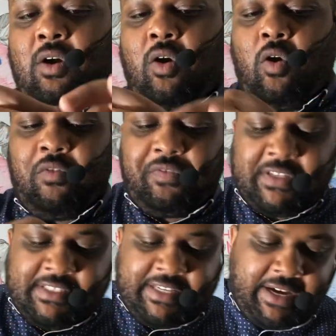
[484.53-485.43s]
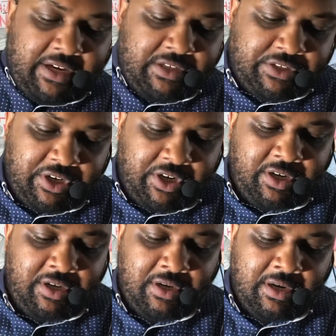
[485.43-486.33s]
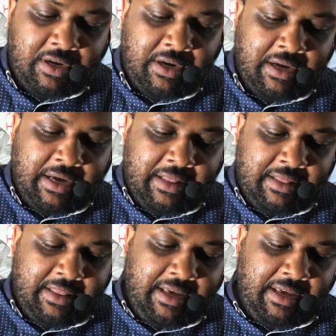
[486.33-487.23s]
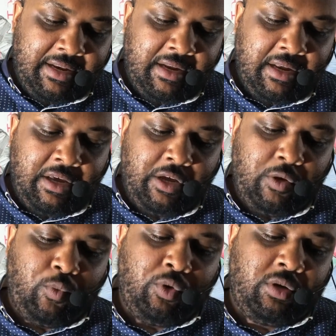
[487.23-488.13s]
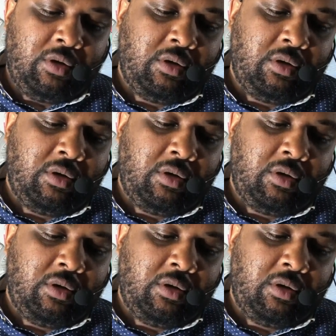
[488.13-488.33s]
of a second turn, and then it would